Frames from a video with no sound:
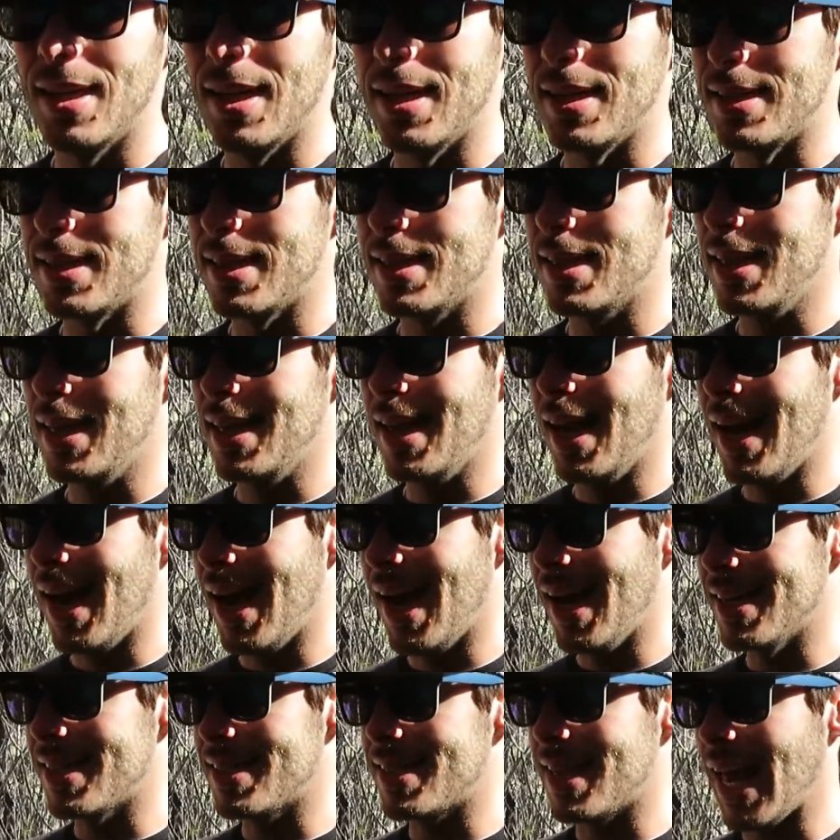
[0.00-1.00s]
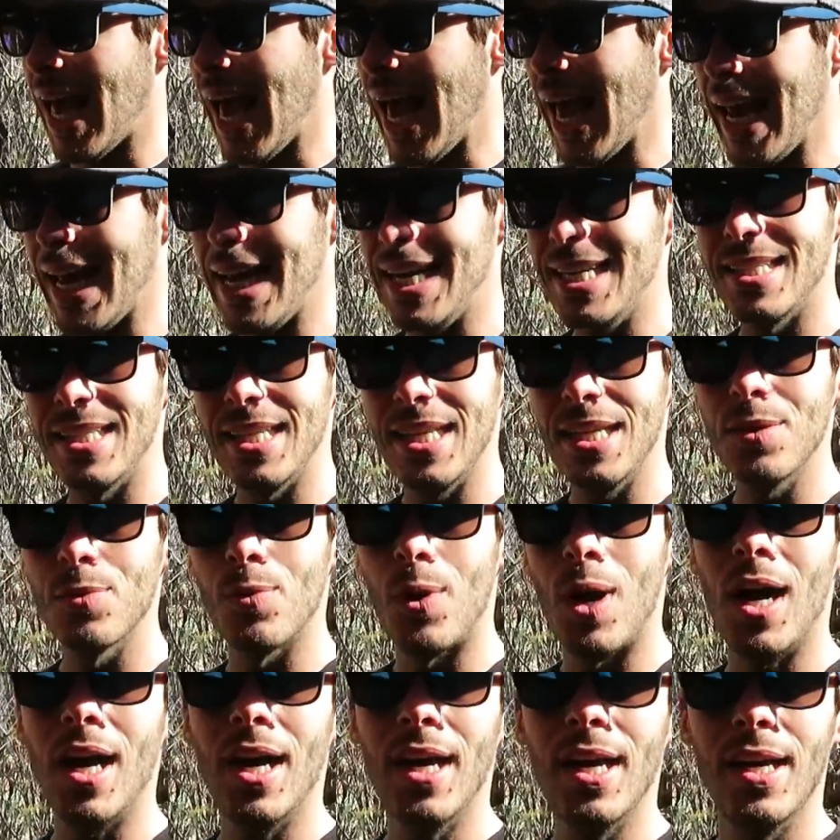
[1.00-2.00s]
It's
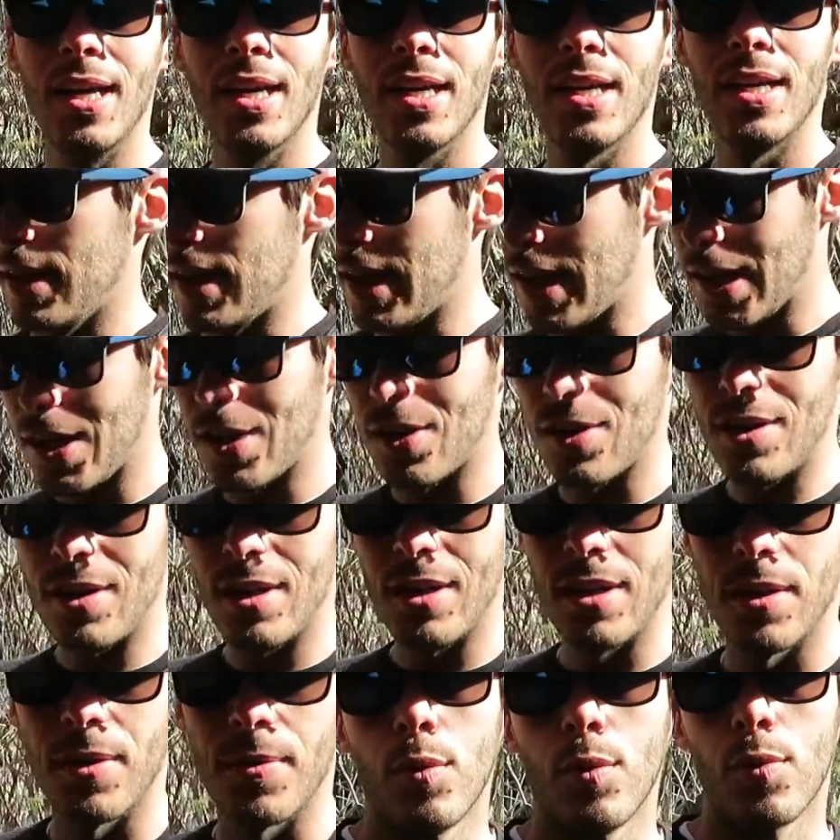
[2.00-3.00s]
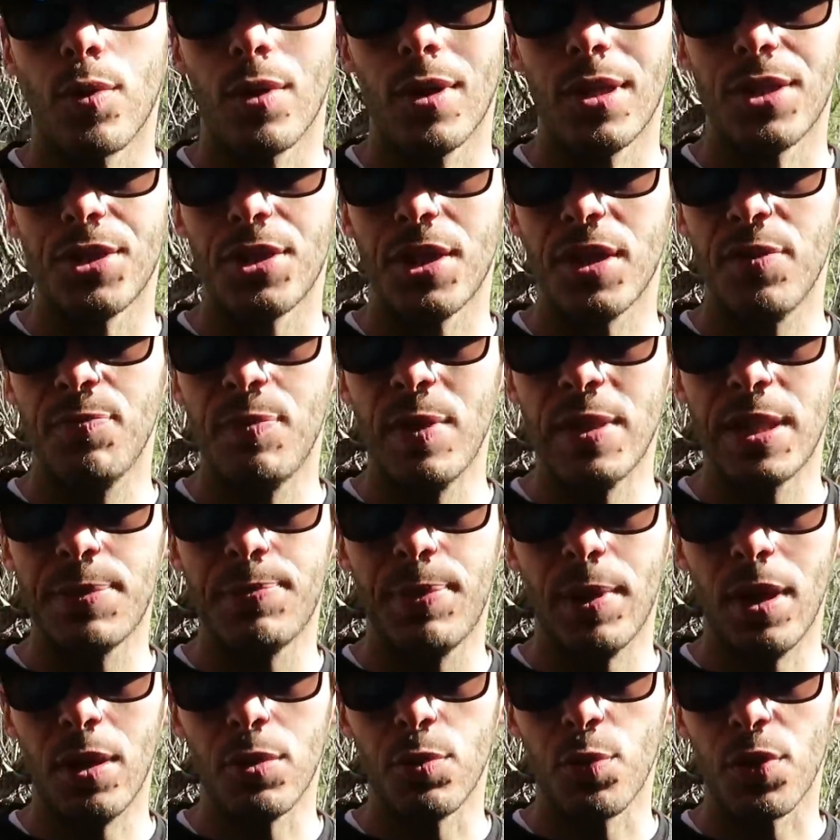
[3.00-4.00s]
C-A-S-A-D-Y here, where it should have been
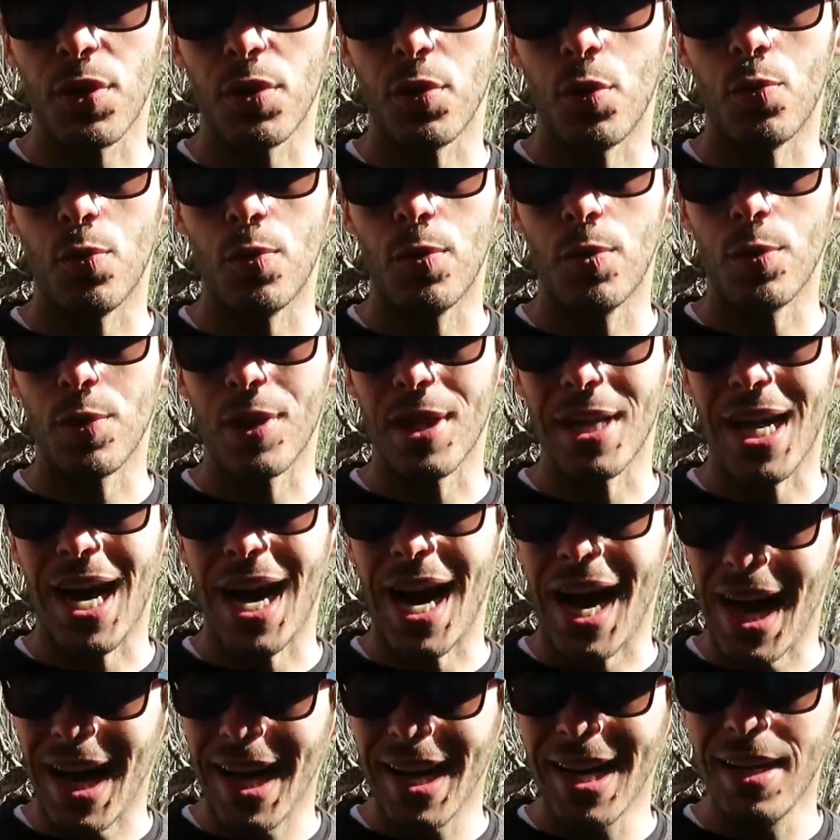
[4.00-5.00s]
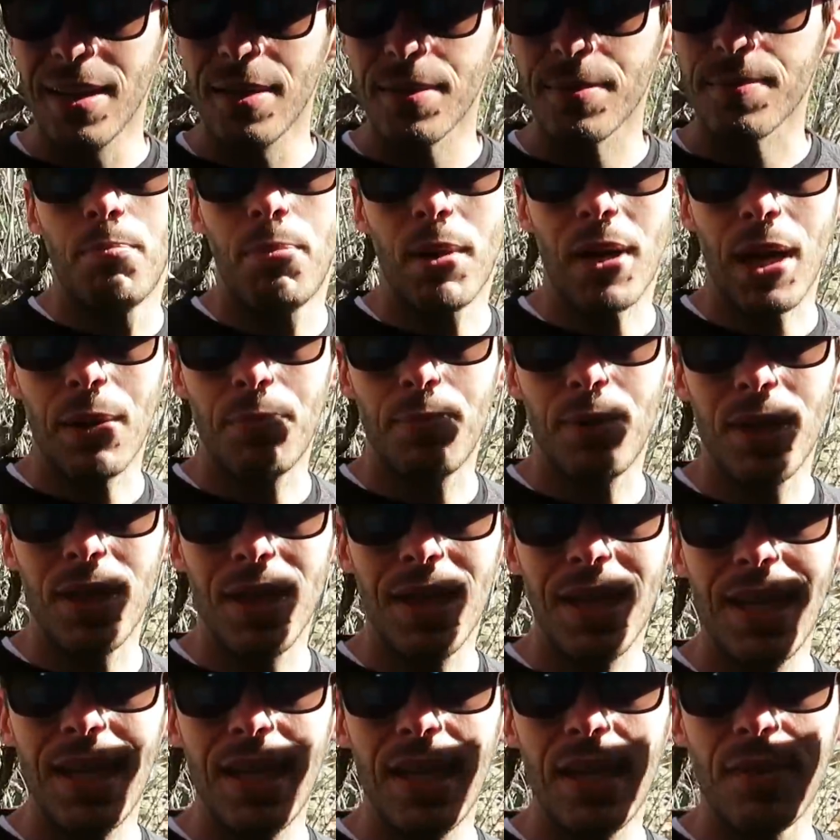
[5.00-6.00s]
spelled with an I. But I
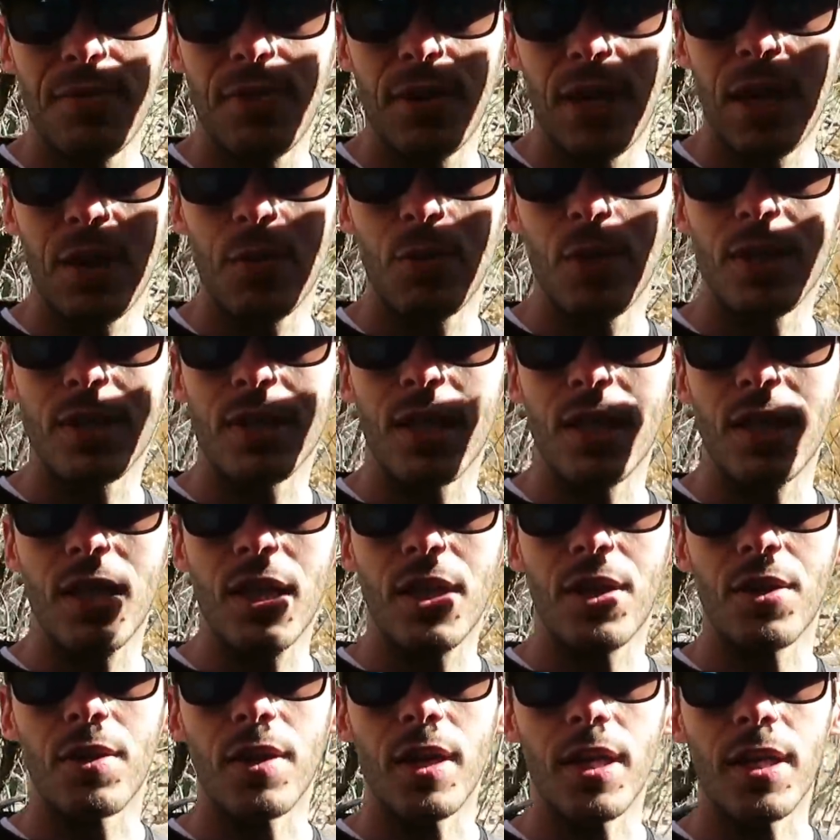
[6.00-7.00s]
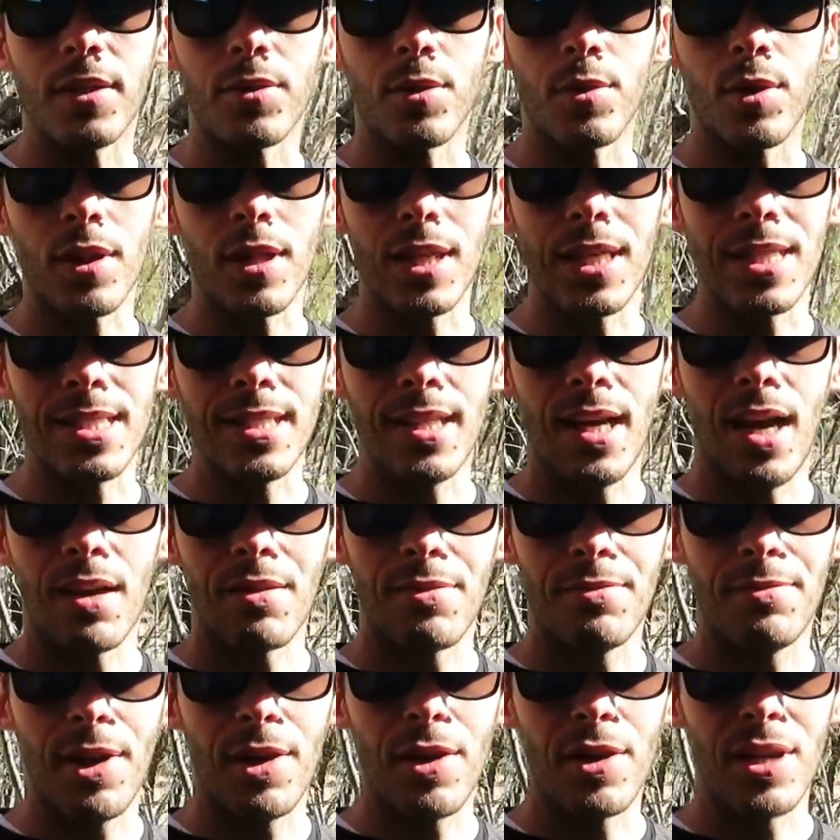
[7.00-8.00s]
believe he was illiterate, or at least
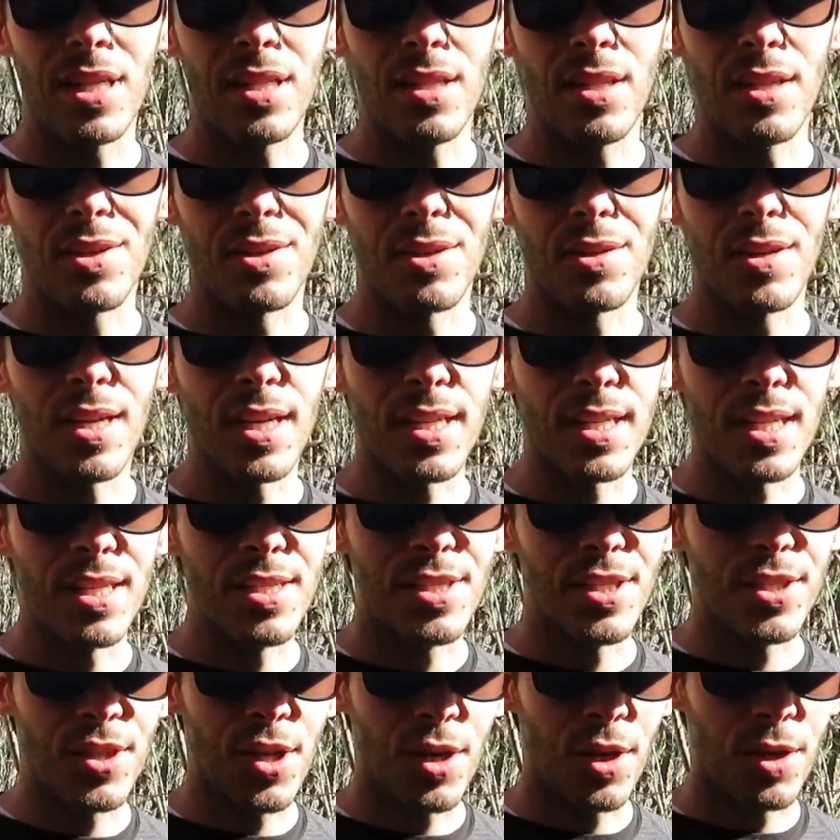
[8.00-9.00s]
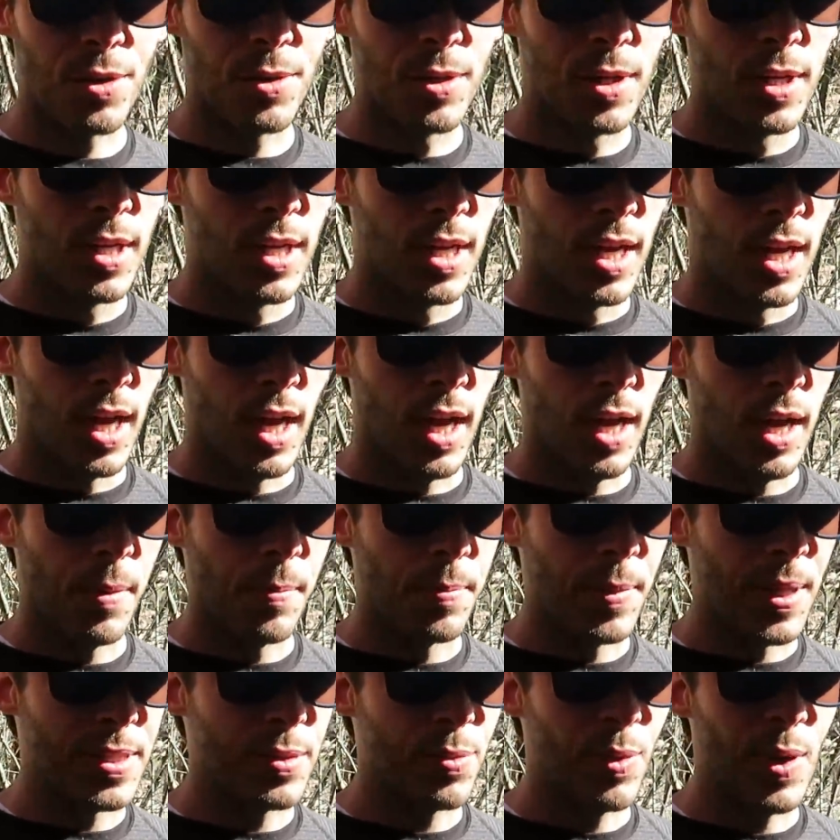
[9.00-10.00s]
not very literate, and so
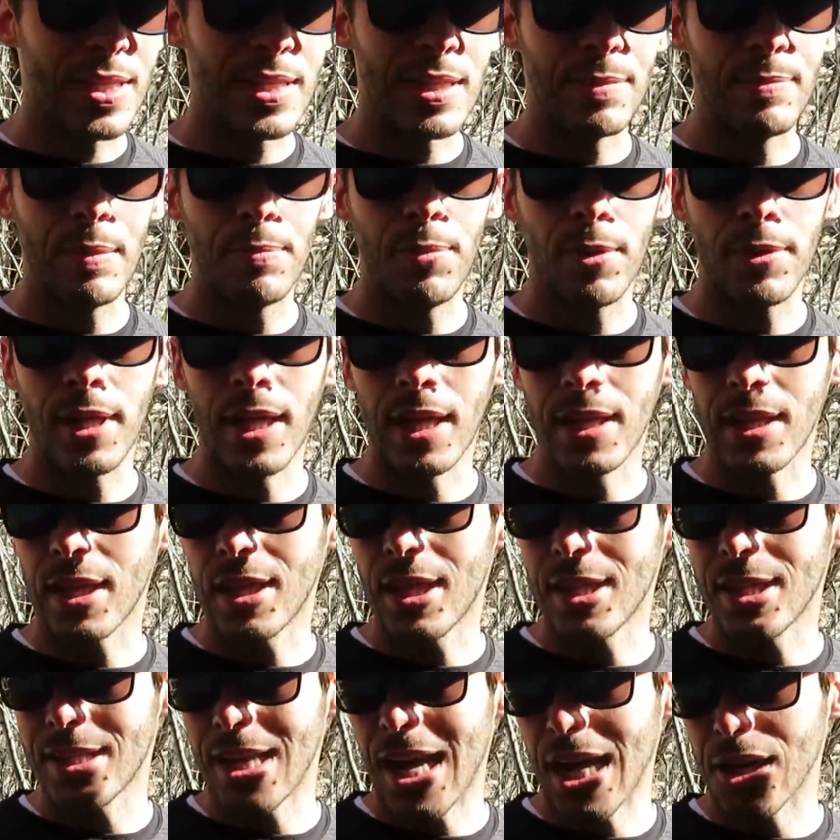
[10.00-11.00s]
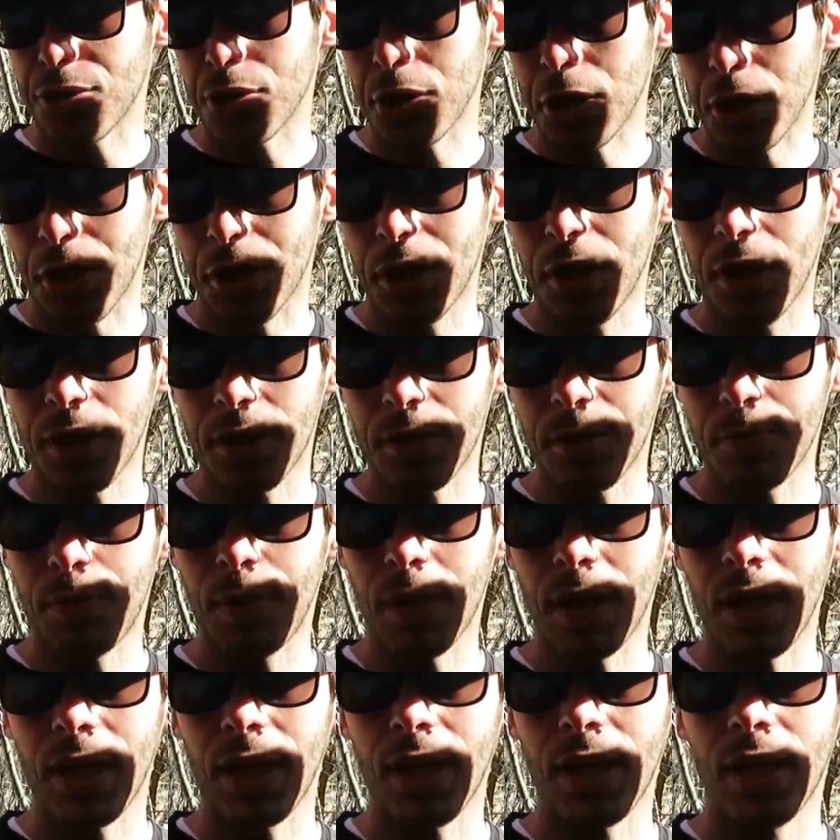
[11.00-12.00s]
that's why some people think that this actually could
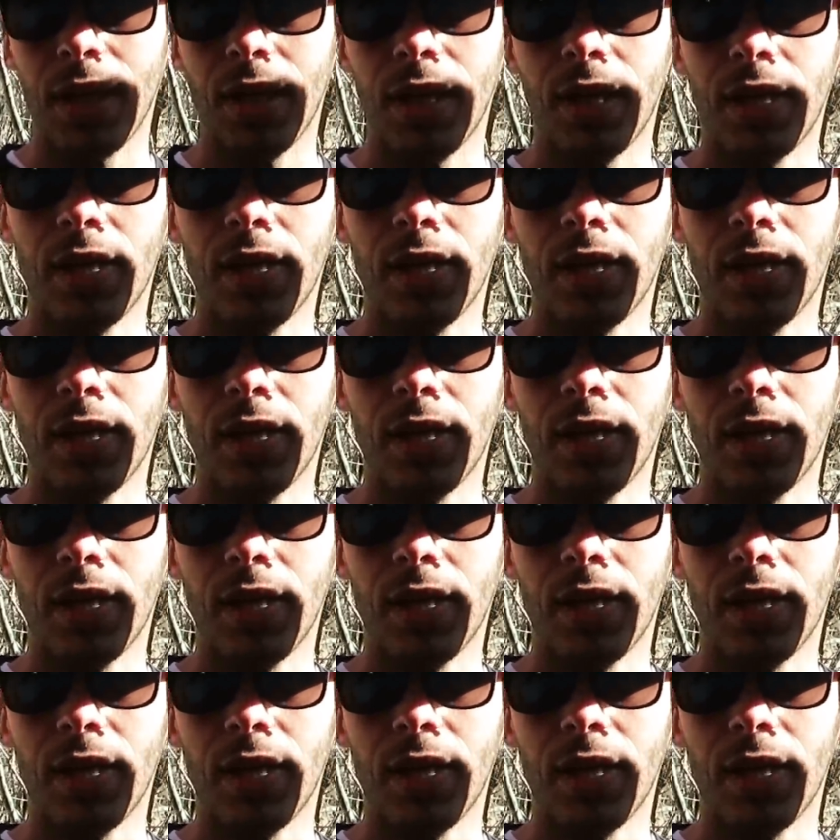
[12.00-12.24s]
be